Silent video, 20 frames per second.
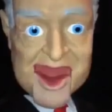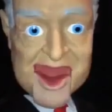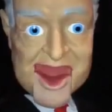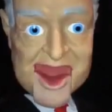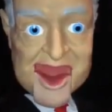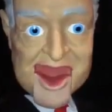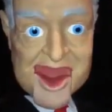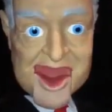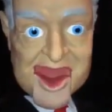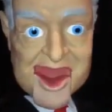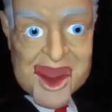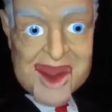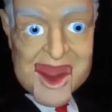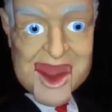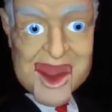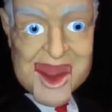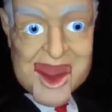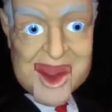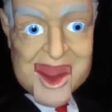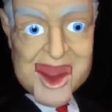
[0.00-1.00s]
I asked my
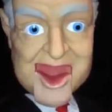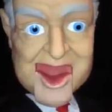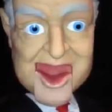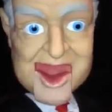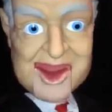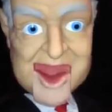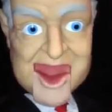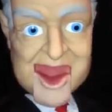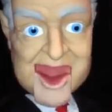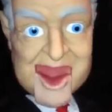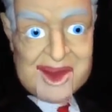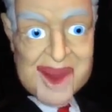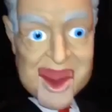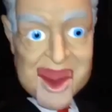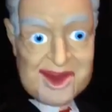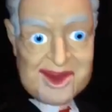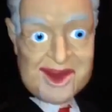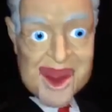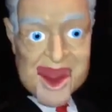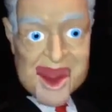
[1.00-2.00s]
old man how can I get my
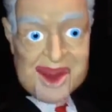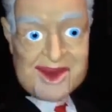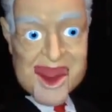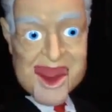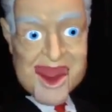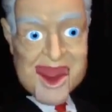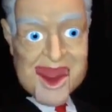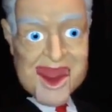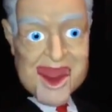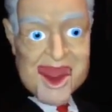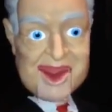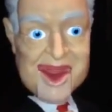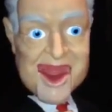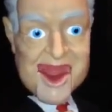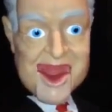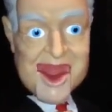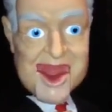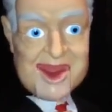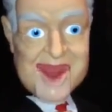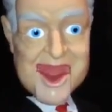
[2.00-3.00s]
kite in the air. He told me
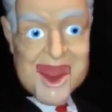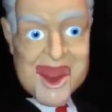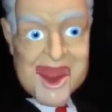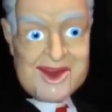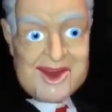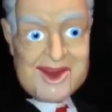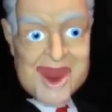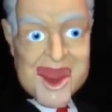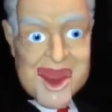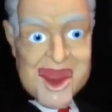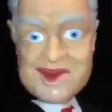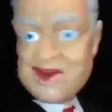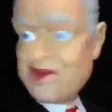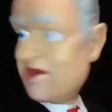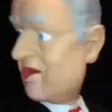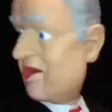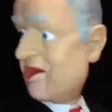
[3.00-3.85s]
to run off a cliff.